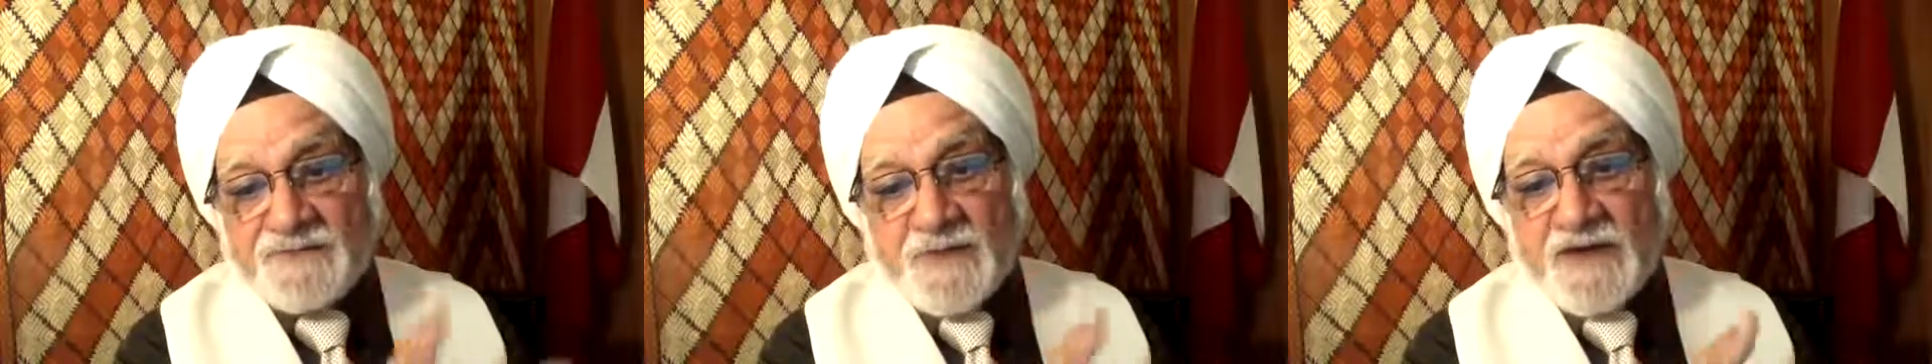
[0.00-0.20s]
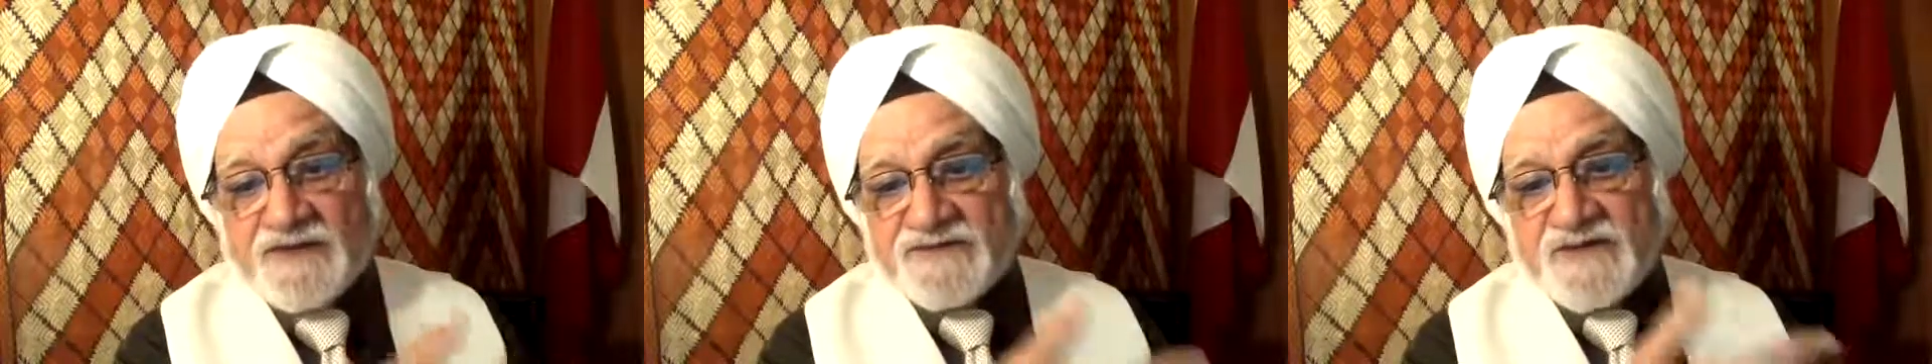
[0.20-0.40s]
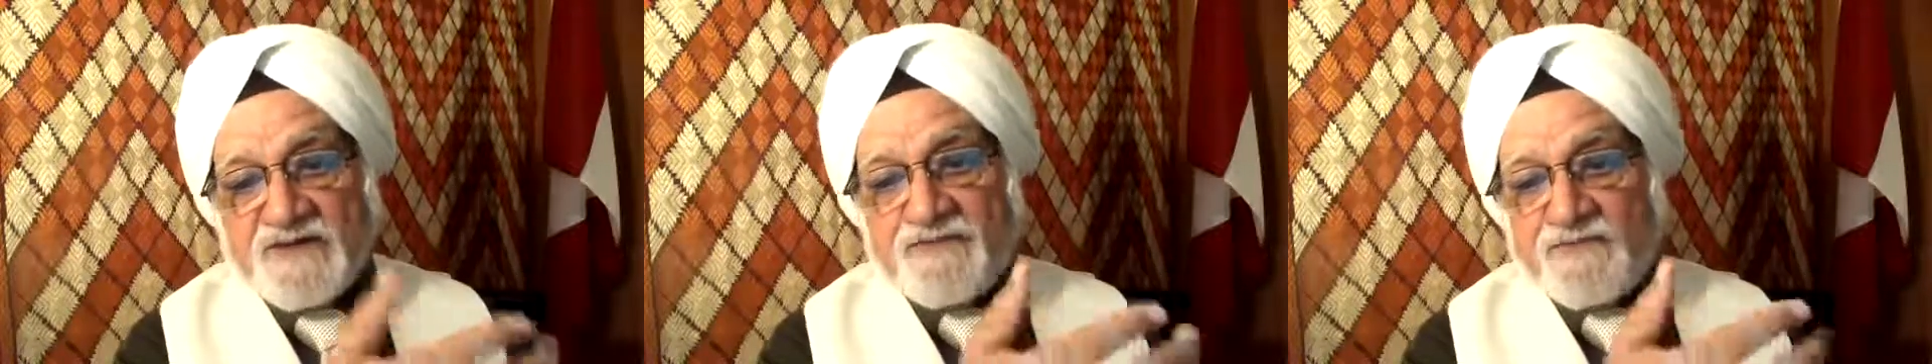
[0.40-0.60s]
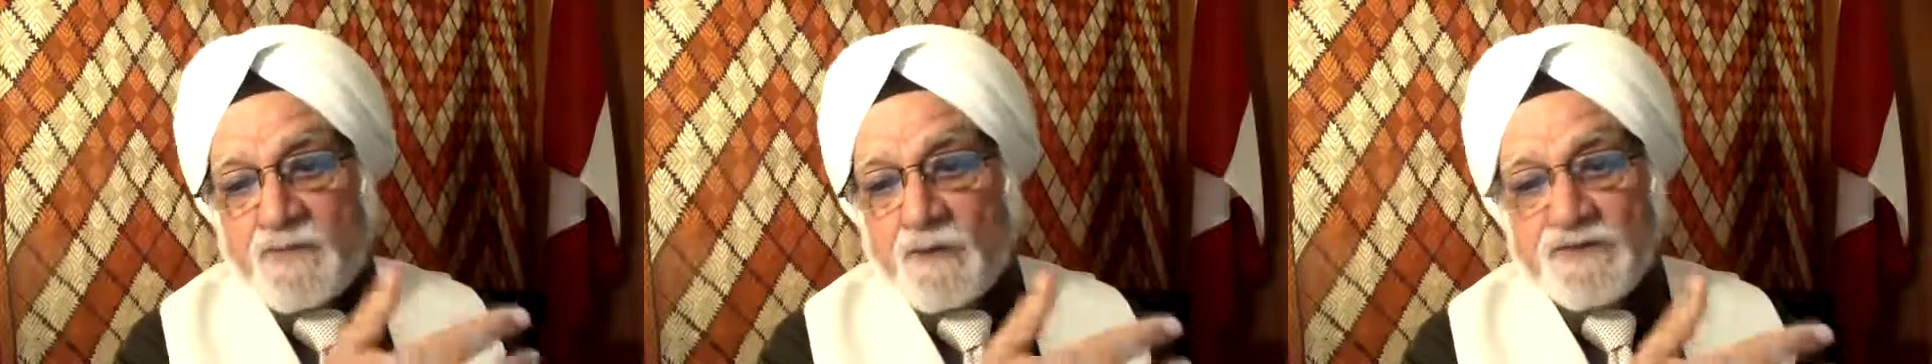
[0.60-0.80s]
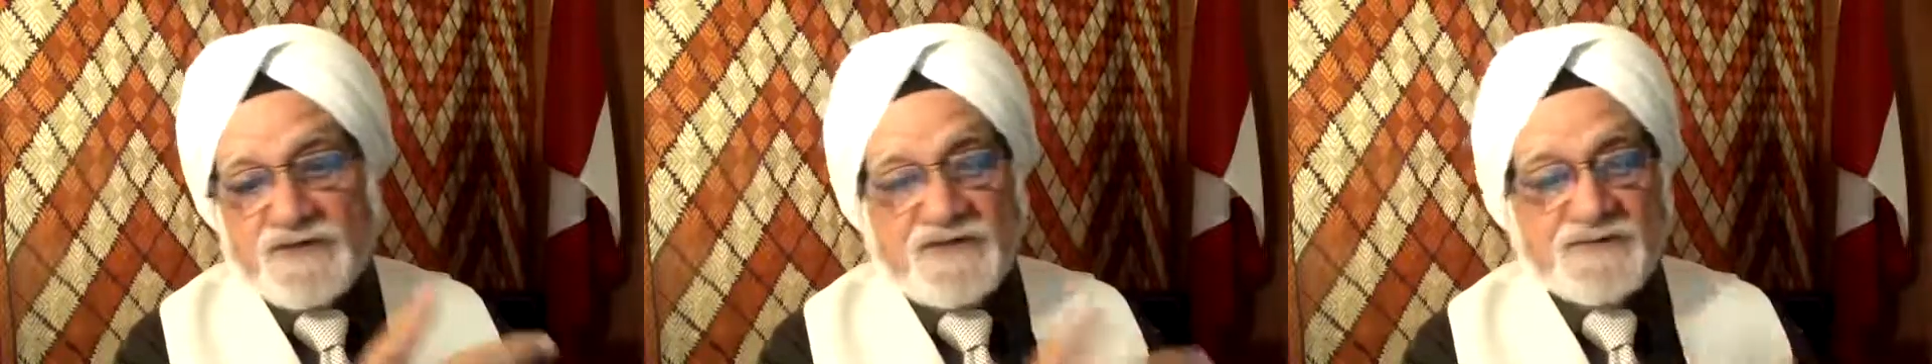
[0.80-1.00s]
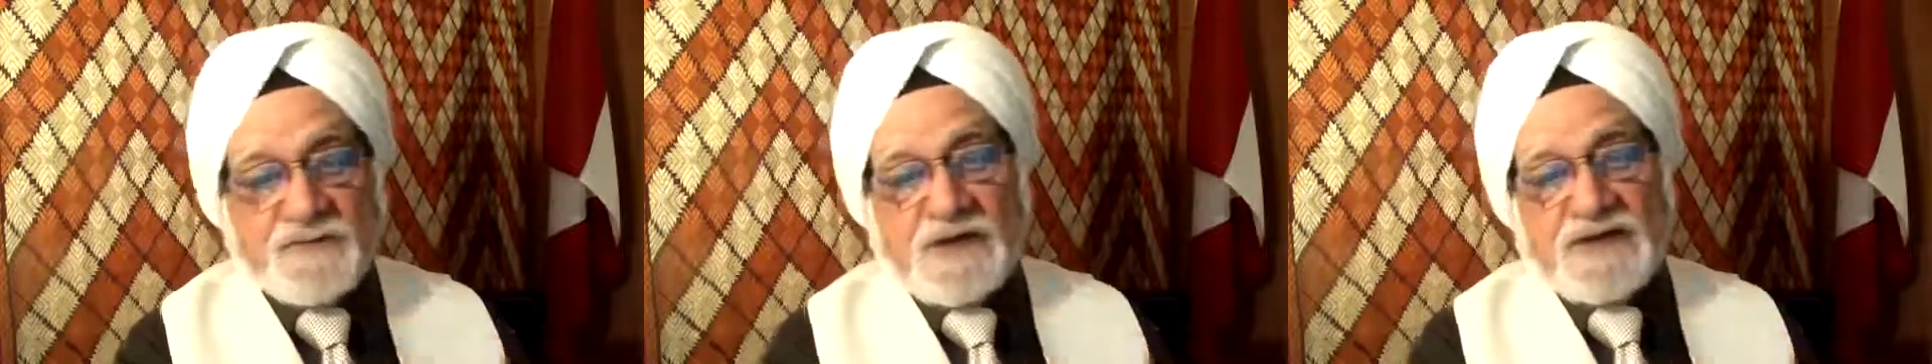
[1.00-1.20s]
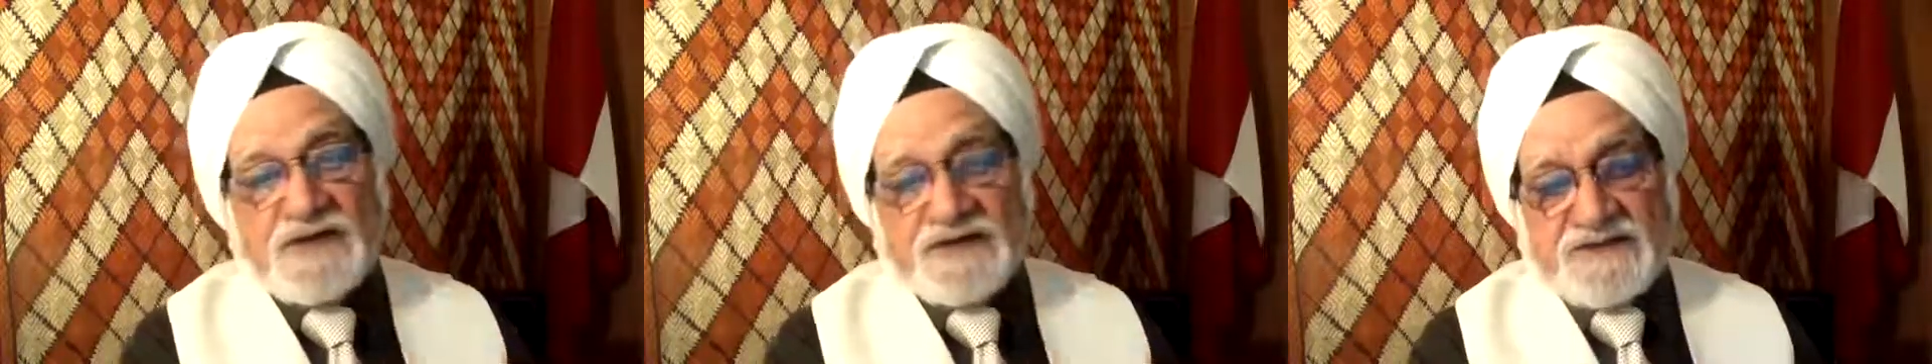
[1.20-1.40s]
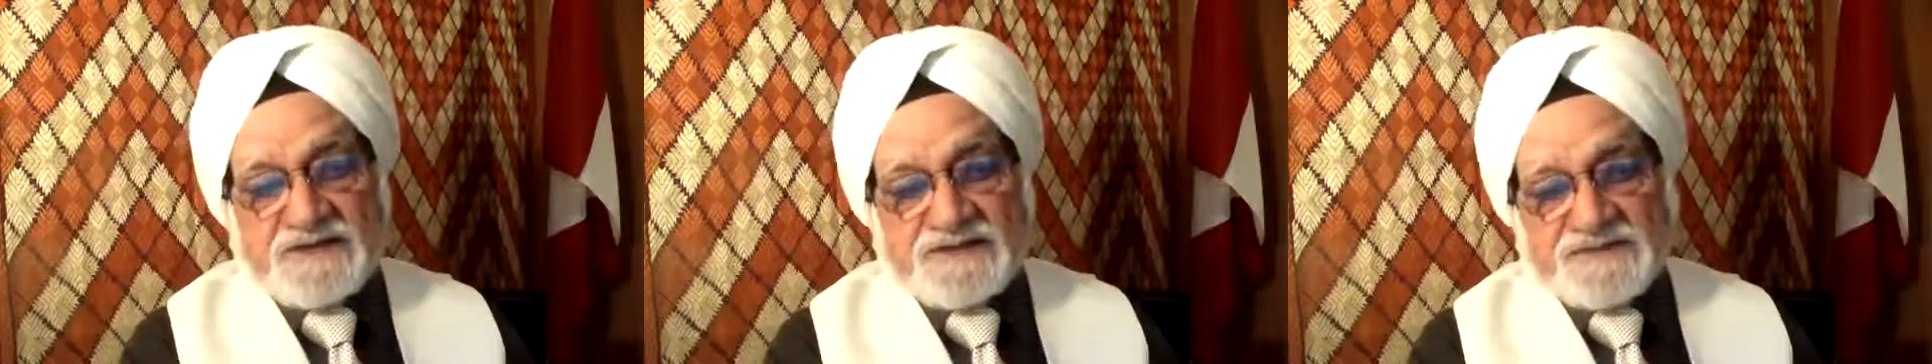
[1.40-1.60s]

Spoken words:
Pakistan, fourth is Bangladesh.